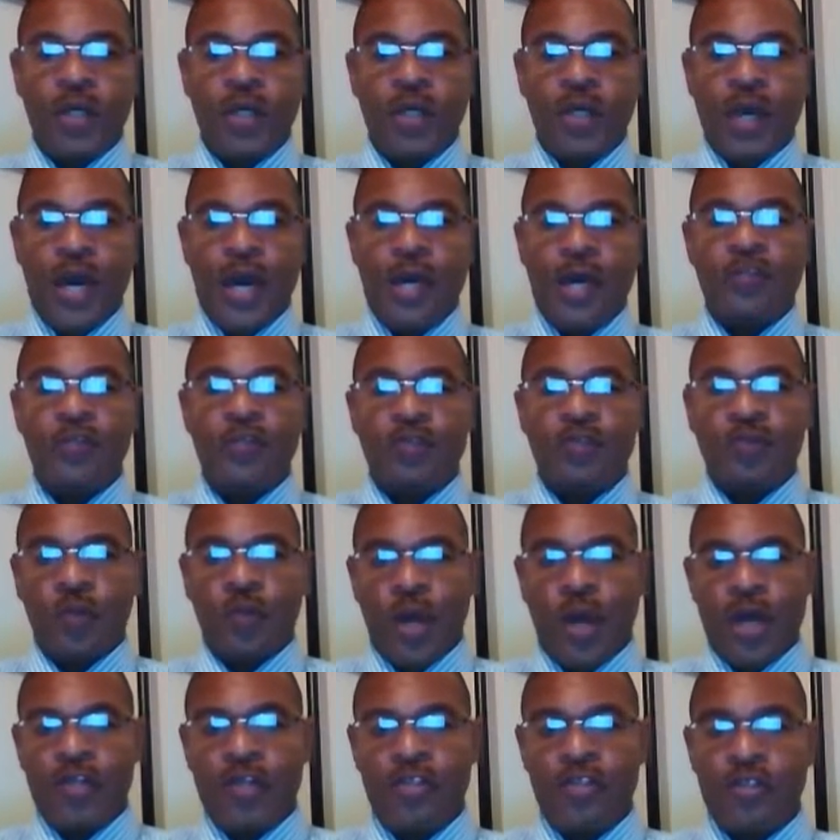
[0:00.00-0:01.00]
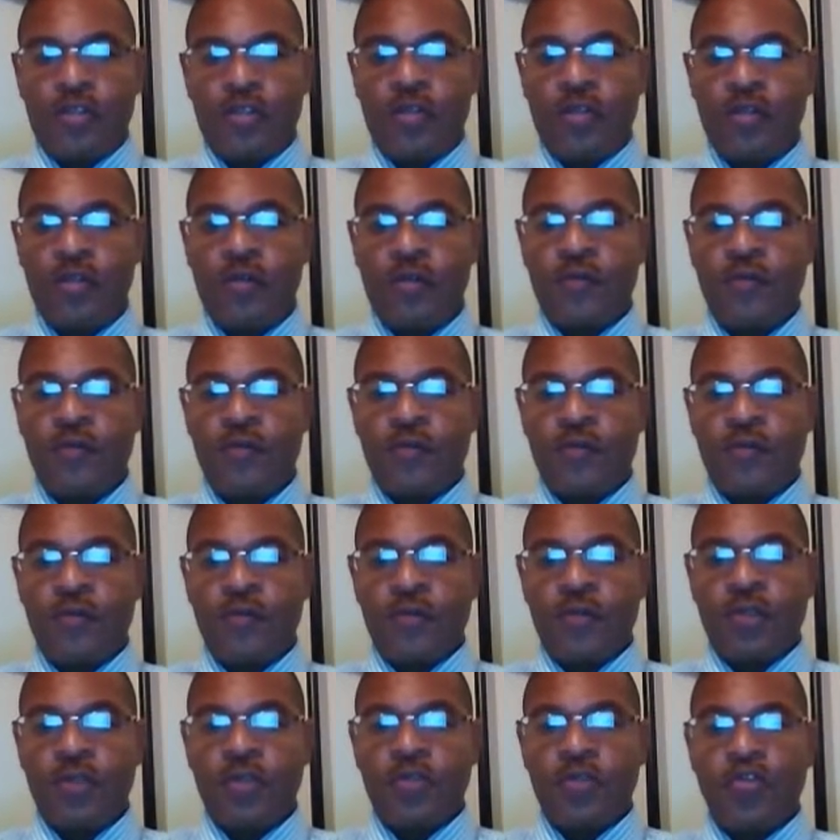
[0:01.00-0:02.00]
Gas was rationed.
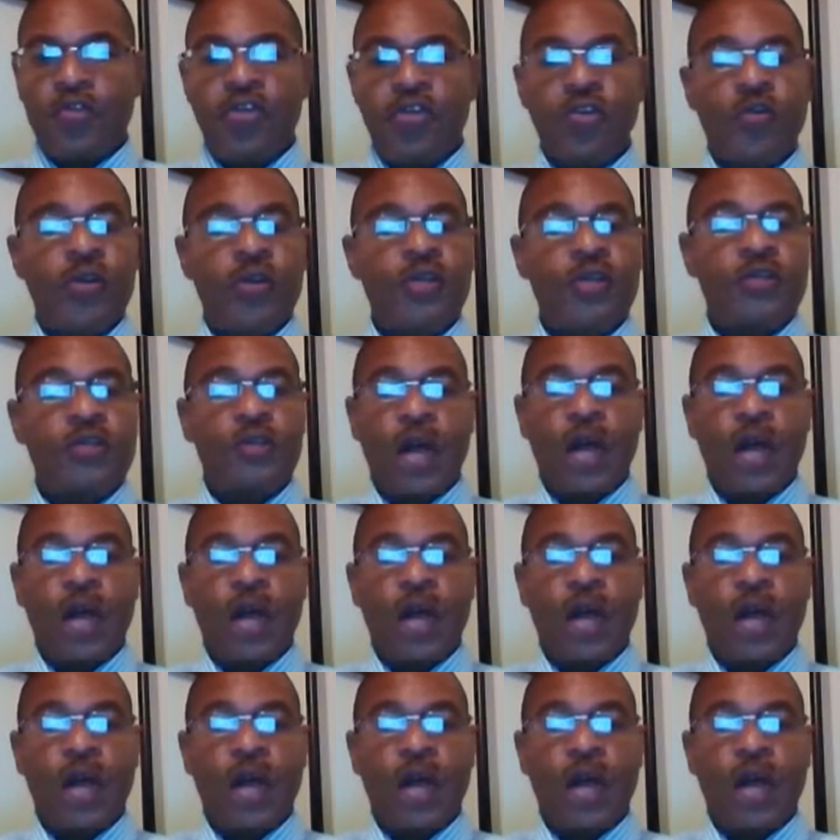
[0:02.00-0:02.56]
Tourists